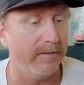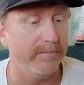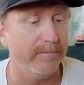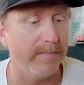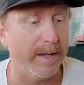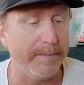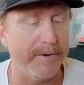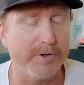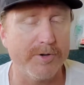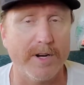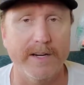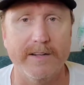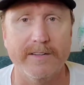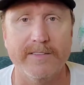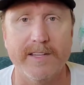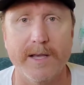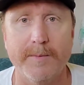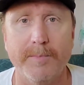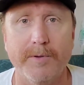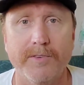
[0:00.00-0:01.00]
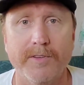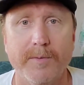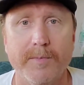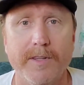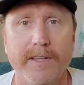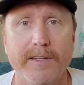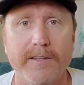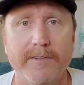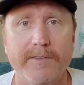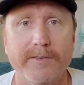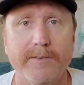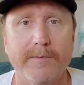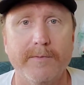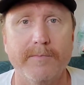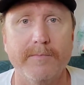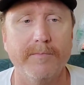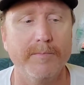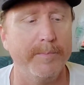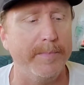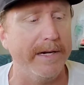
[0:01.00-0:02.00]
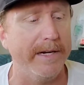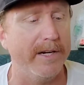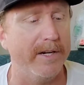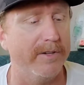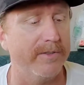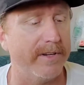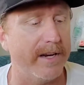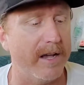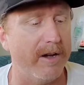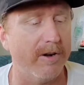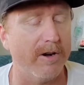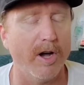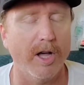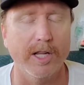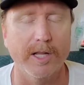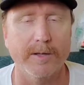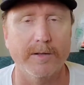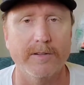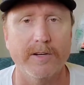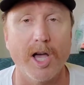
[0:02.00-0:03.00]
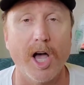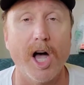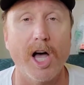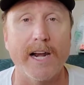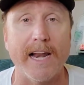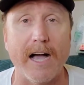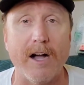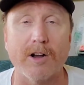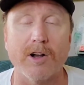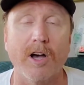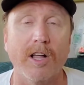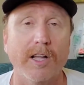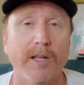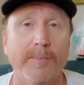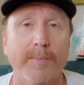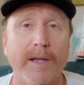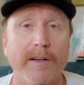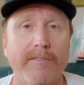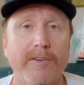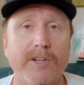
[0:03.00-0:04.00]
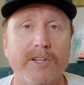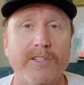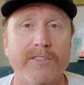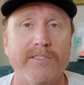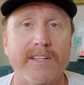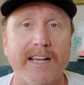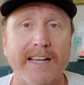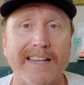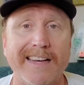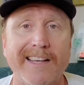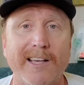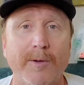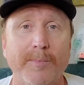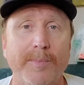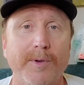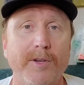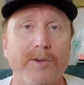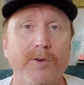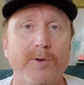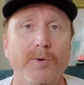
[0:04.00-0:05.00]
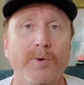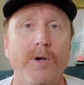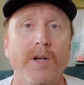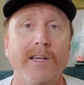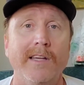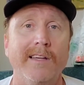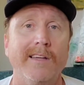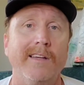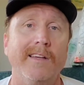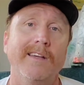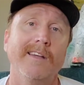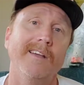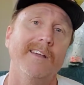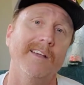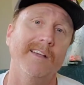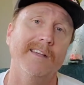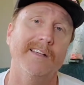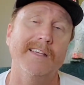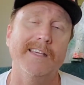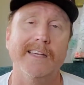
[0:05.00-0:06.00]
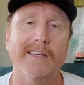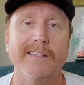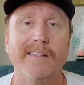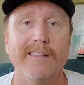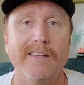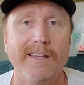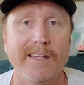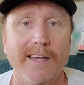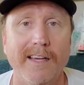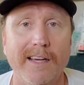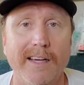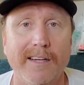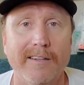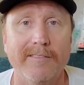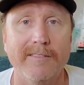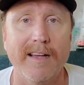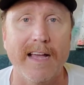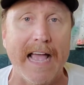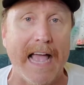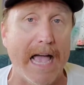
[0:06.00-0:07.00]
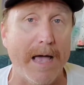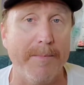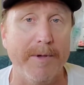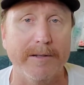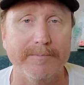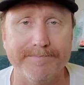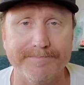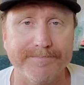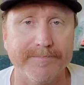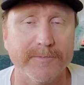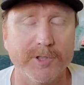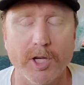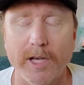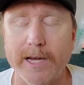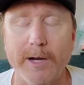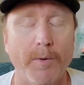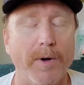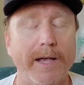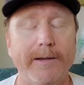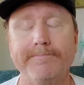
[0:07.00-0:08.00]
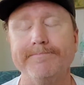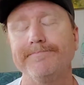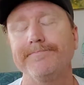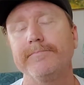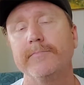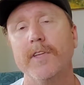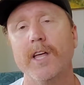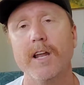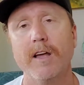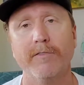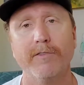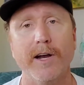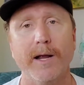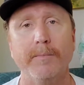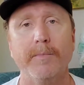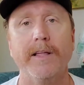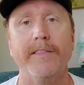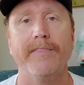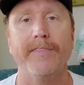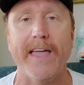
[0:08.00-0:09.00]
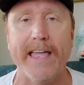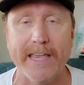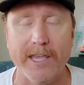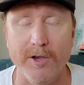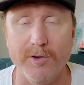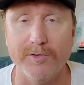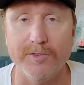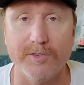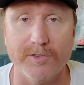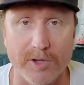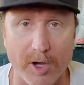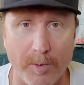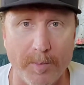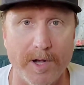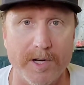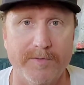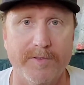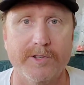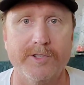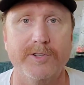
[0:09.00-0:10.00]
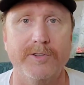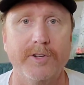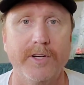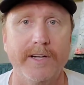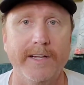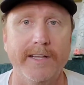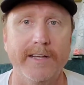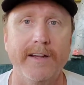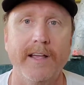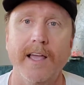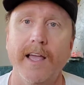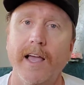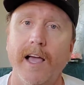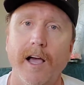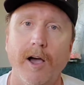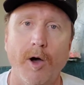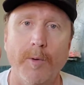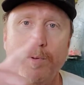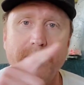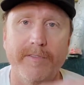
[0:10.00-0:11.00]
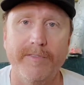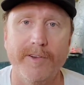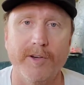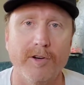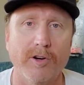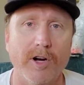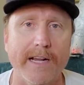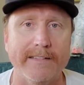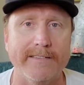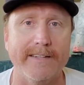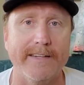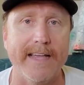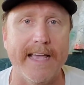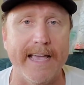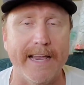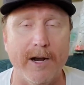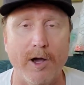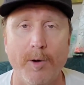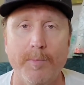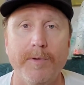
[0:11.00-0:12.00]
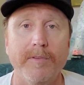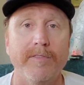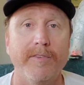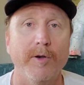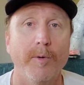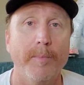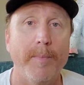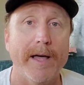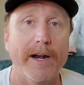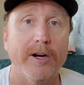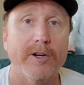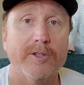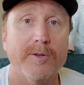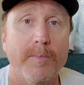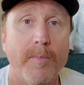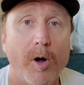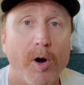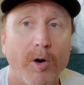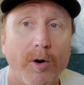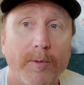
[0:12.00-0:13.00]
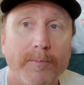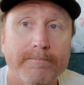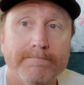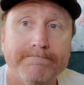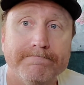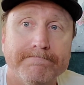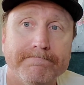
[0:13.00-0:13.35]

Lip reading: Maybe trying to sample some of these beers and non-alcoholic beverages that can help you kick the habit. So anyway, enough rambling. Thank you so much for tuning in. I hope you feel great today, and I hope you feel better tomorrow.